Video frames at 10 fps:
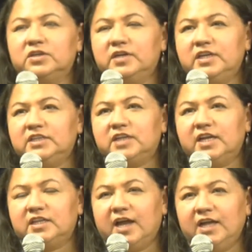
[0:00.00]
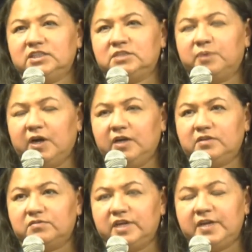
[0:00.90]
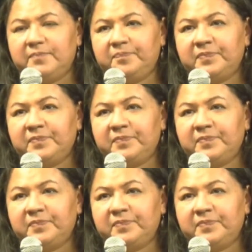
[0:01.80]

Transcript: so he said, that's part three.